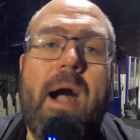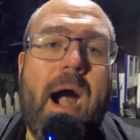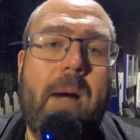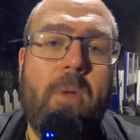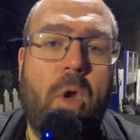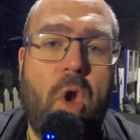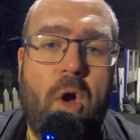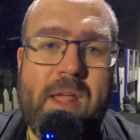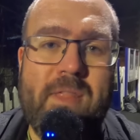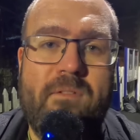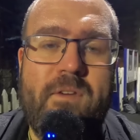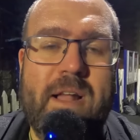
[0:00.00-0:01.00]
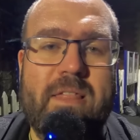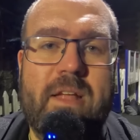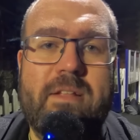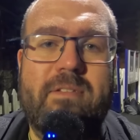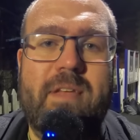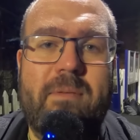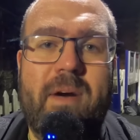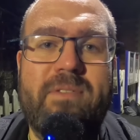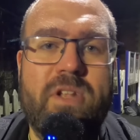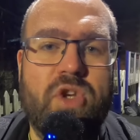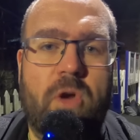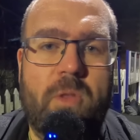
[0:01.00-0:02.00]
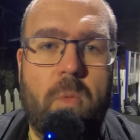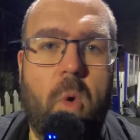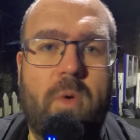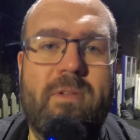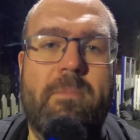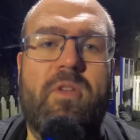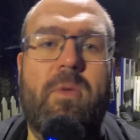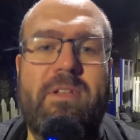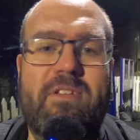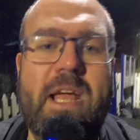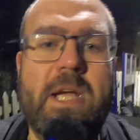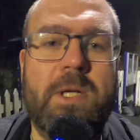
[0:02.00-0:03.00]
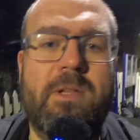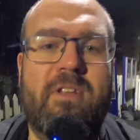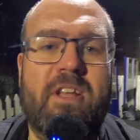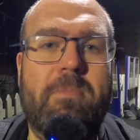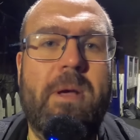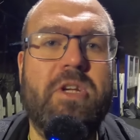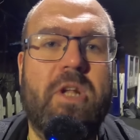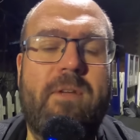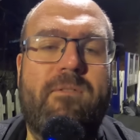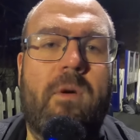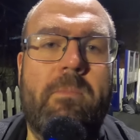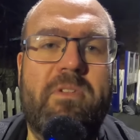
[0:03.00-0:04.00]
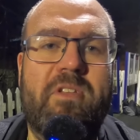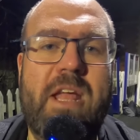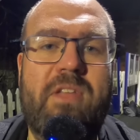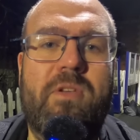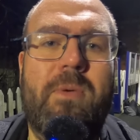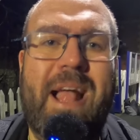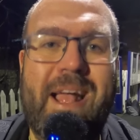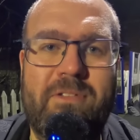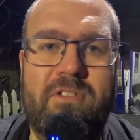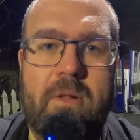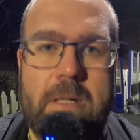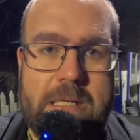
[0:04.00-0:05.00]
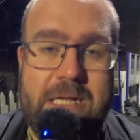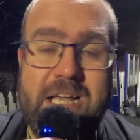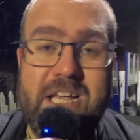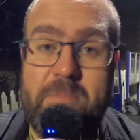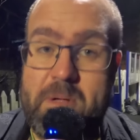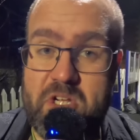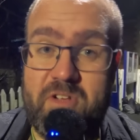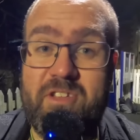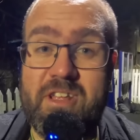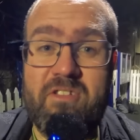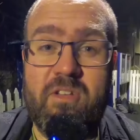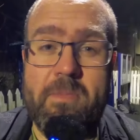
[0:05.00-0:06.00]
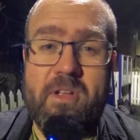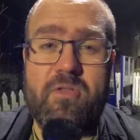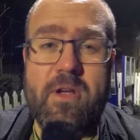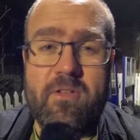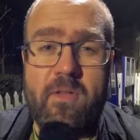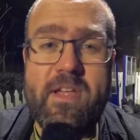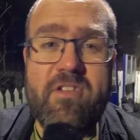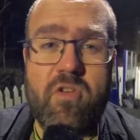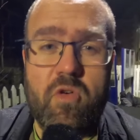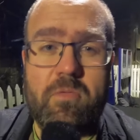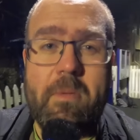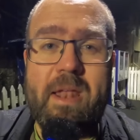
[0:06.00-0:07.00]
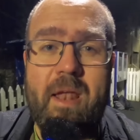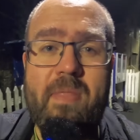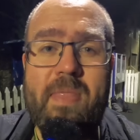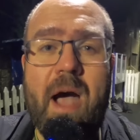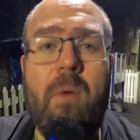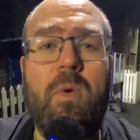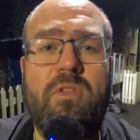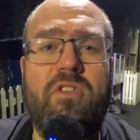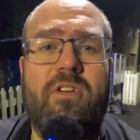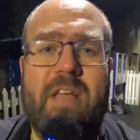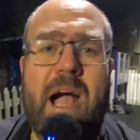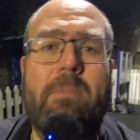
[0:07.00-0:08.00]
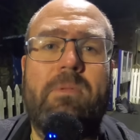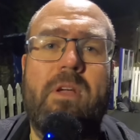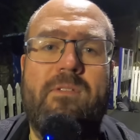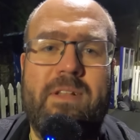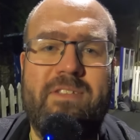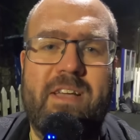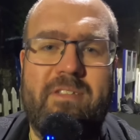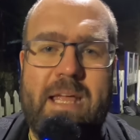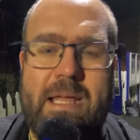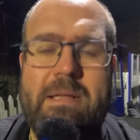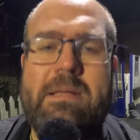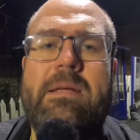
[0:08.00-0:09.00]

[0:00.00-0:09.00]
I'm not knocking the fact that I've enjoyed the walks in between stations, and especially from Snaith through to Hensall, especially seeing some of the trains on the East Coast Main Line. That was just absolutely fantastic.